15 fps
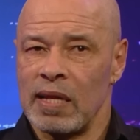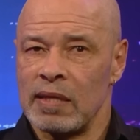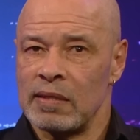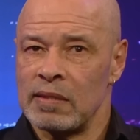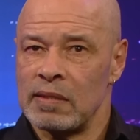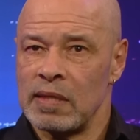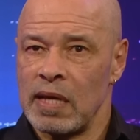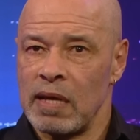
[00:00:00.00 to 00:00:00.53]

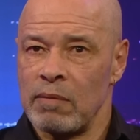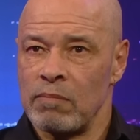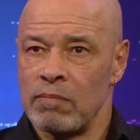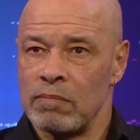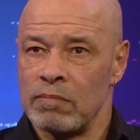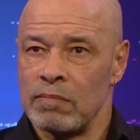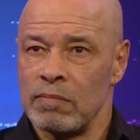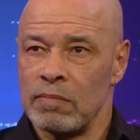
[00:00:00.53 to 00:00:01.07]

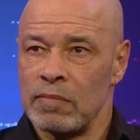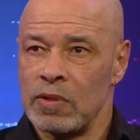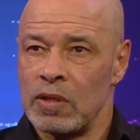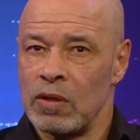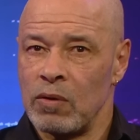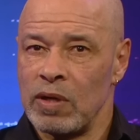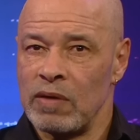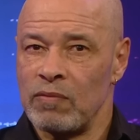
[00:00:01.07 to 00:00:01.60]
And
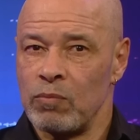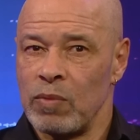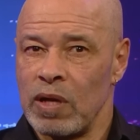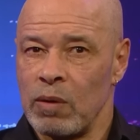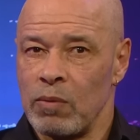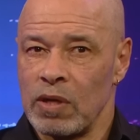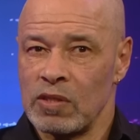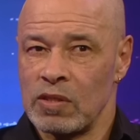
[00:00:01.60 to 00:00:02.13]
even when I
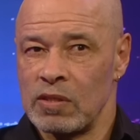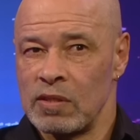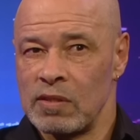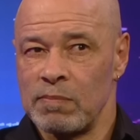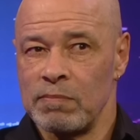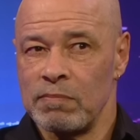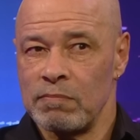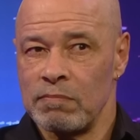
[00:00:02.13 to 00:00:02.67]
wasn't
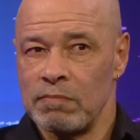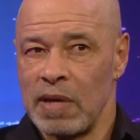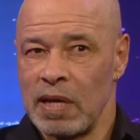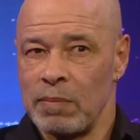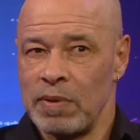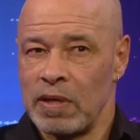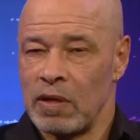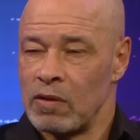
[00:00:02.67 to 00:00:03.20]

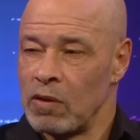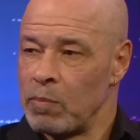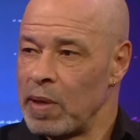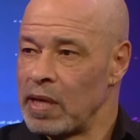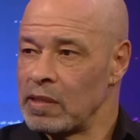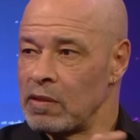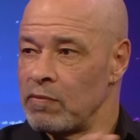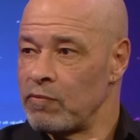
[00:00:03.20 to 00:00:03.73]
maybe on the
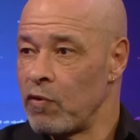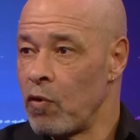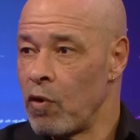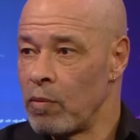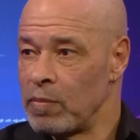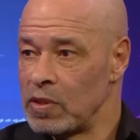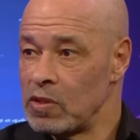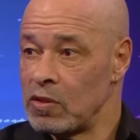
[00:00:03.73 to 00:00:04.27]
best of
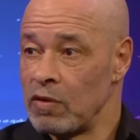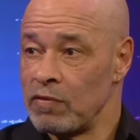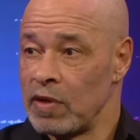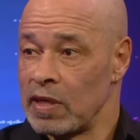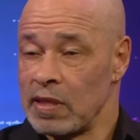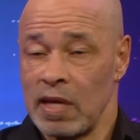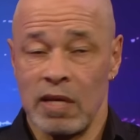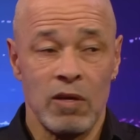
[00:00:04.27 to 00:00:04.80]
form and stuff
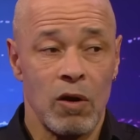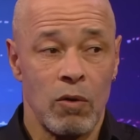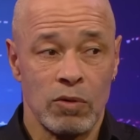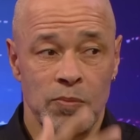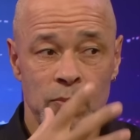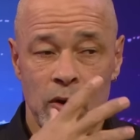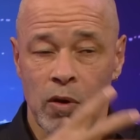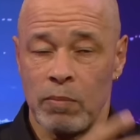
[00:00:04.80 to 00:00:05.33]
like he always
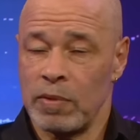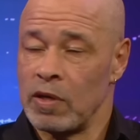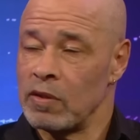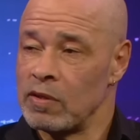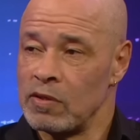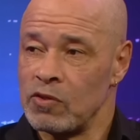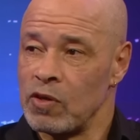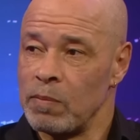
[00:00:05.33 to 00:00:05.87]
brought me on
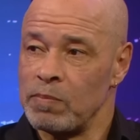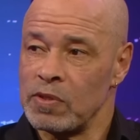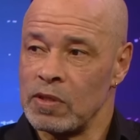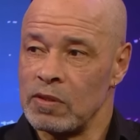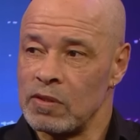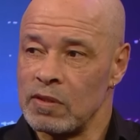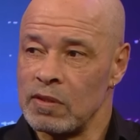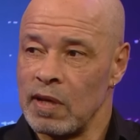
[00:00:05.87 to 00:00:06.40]
the trips
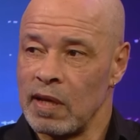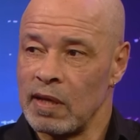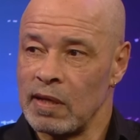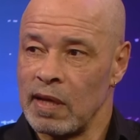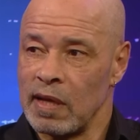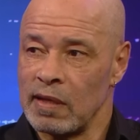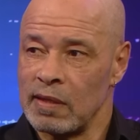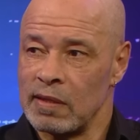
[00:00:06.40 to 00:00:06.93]

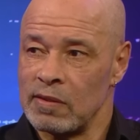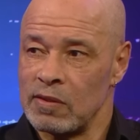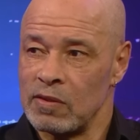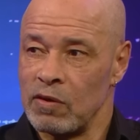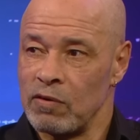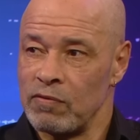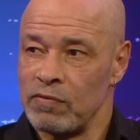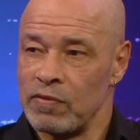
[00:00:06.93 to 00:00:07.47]
and stuff.